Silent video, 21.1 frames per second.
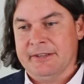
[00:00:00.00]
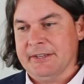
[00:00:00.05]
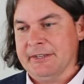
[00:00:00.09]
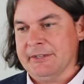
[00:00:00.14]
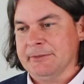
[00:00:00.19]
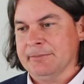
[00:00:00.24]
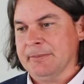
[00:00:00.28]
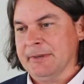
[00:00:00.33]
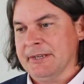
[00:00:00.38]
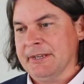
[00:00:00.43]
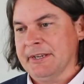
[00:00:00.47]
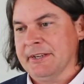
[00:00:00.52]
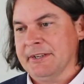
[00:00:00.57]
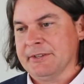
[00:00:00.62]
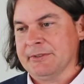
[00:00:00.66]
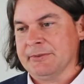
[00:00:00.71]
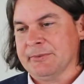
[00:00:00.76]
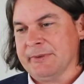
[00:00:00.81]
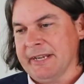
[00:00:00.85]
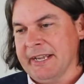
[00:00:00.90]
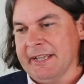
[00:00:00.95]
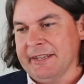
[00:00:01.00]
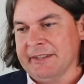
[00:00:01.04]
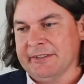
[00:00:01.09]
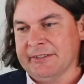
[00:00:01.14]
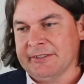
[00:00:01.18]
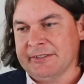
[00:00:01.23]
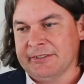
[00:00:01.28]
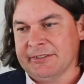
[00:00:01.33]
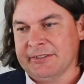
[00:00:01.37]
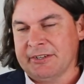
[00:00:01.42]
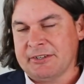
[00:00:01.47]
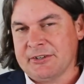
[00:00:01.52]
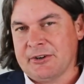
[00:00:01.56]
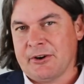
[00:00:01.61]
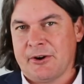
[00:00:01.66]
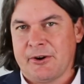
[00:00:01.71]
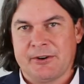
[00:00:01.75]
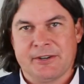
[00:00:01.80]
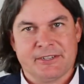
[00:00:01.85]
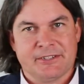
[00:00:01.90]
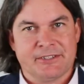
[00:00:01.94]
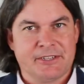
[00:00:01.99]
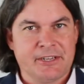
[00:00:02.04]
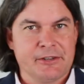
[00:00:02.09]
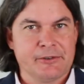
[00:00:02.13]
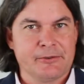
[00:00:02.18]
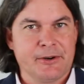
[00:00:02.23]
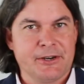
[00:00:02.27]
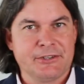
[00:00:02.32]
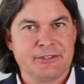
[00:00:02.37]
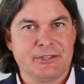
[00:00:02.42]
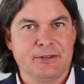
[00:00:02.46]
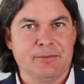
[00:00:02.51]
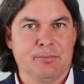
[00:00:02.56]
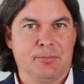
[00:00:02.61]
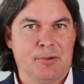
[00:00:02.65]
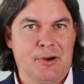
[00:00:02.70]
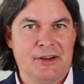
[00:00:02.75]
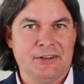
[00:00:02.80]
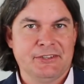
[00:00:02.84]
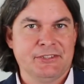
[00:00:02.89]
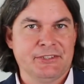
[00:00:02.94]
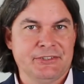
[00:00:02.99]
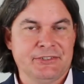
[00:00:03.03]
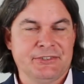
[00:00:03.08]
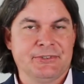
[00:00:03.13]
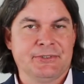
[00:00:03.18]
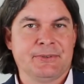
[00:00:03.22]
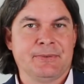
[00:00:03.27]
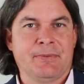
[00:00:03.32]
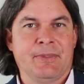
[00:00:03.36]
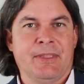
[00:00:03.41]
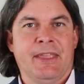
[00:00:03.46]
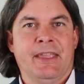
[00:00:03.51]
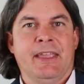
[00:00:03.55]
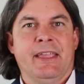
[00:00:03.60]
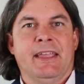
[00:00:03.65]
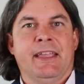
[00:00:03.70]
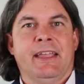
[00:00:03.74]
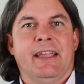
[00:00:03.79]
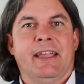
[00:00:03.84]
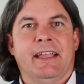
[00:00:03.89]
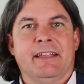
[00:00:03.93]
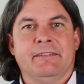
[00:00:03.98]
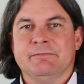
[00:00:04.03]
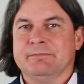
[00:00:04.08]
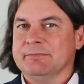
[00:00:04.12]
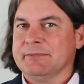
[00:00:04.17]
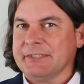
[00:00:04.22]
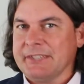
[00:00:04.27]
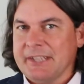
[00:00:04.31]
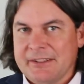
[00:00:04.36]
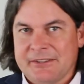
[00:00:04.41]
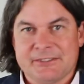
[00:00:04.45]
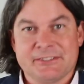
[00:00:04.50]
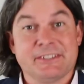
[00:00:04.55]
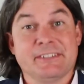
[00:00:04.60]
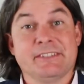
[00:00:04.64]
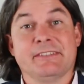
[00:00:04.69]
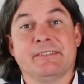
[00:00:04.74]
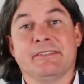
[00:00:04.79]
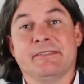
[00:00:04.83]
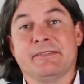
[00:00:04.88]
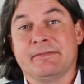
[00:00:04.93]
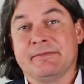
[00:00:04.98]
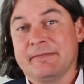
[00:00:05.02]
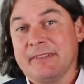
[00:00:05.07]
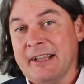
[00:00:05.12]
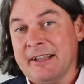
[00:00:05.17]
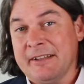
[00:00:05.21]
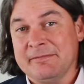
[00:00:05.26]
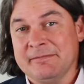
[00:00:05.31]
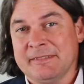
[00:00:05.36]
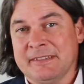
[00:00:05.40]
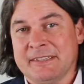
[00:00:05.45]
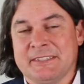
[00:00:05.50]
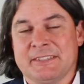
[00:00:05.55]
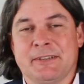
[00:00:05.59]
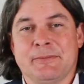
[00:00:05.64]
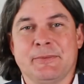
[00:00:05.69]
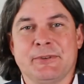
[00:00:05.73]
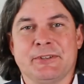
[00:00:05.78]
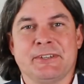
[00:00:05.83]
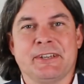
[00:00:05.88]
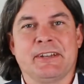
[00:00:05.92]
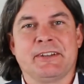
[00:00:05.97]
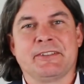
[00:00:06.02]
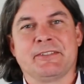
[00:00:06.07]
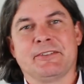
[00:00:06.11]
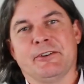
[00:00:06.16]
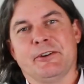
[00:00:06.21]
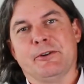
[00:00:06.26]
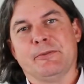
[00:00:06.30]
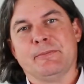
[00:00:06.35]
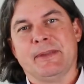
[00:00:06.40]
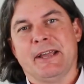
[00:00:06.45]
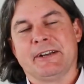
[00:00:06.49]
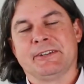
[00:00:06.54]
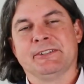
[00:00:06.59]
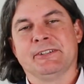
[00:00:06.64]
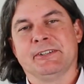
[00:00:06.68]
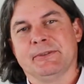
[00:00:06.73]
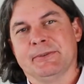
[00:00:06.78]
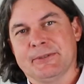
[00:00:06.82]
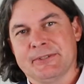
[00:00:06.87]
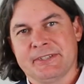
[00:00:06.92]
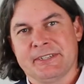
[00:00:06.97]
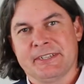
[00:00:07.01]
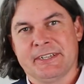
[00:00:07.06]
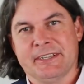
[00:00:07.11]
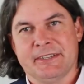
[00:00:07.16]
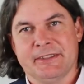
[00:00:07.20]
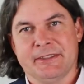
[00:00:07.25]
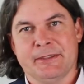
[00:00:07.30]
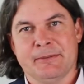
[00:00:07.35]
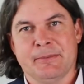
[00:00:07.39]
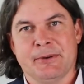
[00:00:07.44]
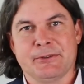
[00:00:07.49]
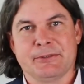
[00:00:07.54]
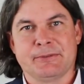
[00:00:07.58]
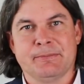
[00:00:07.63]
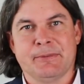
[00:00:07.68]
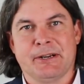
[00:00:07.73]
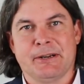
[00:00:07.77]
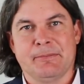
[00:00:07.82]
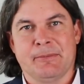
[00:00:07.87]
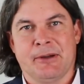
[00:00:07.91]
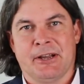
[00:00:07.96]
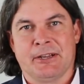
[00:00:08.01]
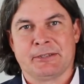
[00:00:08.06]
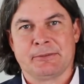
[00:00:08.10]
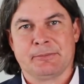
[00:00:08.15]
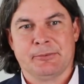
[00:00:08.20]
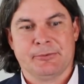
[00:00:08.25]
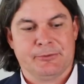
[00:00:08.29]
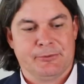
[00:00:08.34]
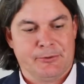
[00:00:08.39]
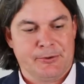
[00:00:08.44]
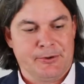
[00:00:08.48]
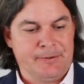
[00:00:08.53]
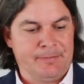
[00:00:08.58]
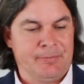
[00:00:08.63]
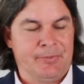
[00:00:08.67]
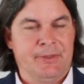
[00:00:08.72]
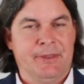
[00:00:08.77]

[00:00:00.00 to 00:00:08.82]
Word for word: is because we had such a hard acceleration in prices. Sellers, uh, like someone selling their home naturally wants to get the most money possible for it.